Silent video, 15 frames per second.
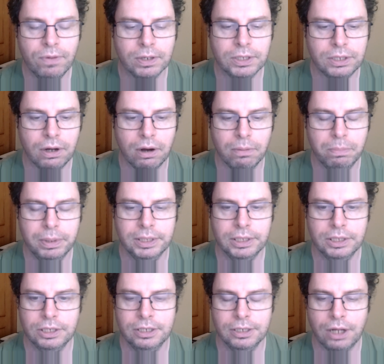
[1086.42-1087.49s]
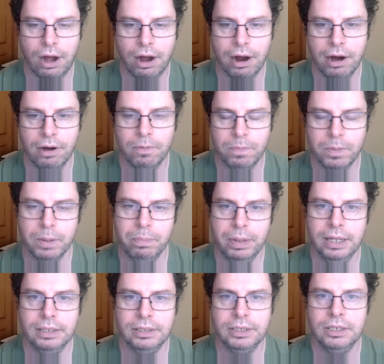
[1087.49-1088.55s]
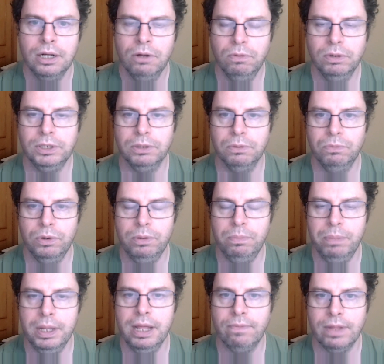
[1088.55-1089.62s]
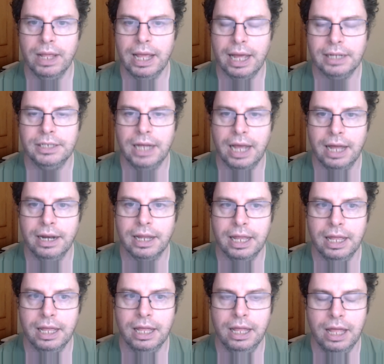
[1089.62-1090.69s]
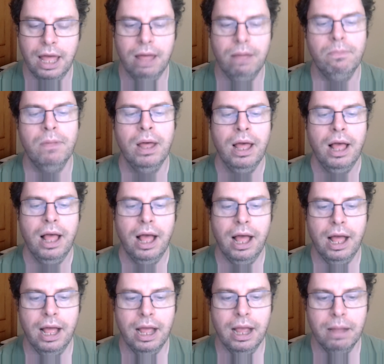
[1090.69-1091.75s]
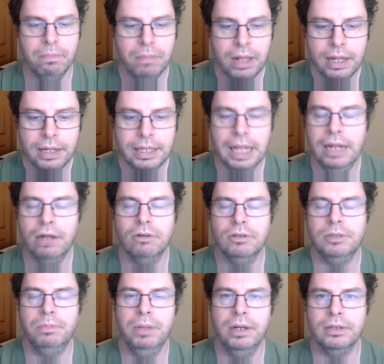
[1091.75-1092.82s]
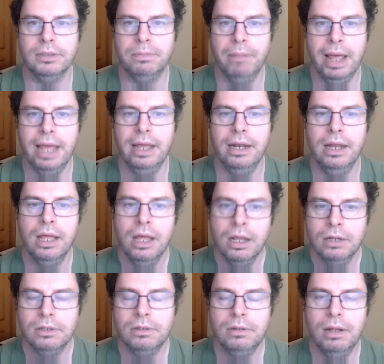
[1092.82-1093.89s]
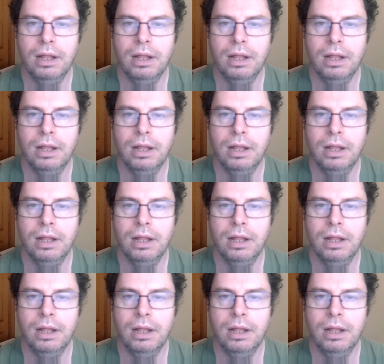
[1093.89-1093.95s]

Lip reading: If their certain position is higher up the pitch, which it would be if they actually had a kicking game, then those meters made,